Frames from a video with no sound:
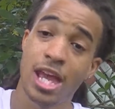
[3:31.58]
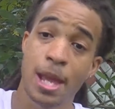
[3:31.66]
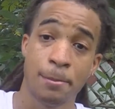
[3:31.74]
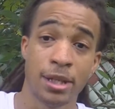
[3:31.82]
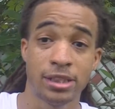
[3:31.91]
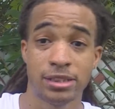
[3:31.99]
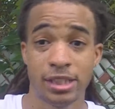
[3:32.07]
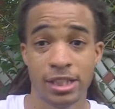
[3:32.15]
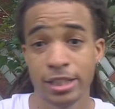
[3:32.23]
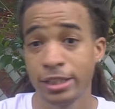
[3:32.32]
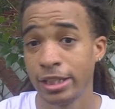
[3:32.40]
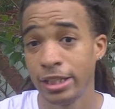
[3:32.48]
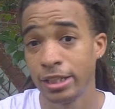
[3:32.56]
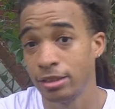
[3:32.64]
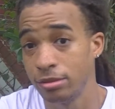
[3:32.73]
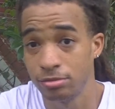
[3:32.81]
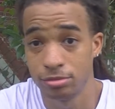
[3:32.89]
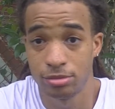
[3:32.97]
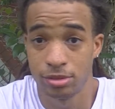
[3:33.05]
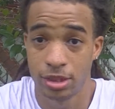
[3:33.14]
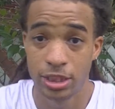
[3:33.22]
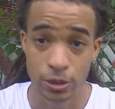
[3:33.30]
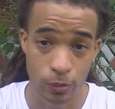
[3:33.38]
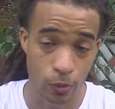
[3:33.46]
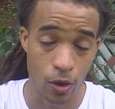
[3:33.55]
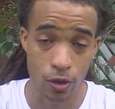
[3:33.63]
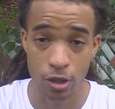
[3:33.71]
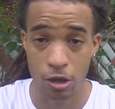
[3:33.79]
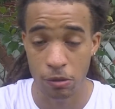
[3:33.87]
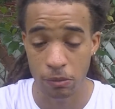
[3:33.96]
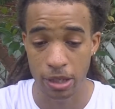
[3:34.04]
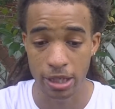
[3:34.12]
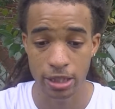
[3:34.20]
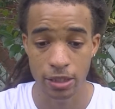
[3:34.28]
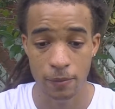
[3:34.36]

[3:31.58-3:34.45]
I'm not saying that he's wrong outright.